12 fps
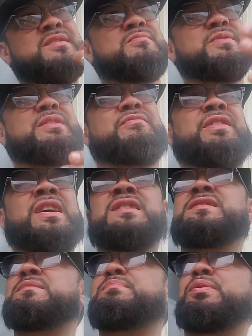When it
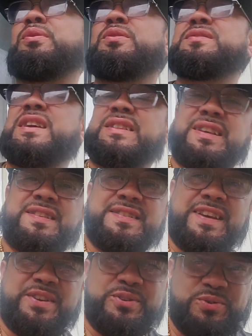rains, it pours, like they
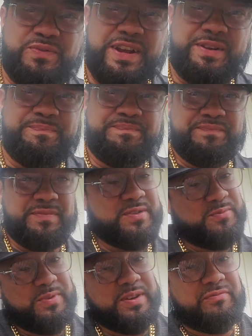say though, right?
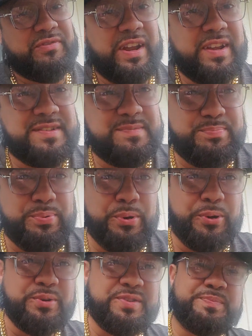When it rains, it
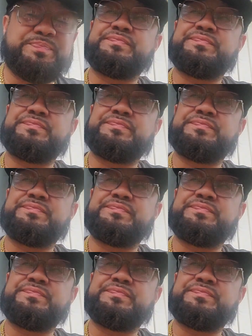pours.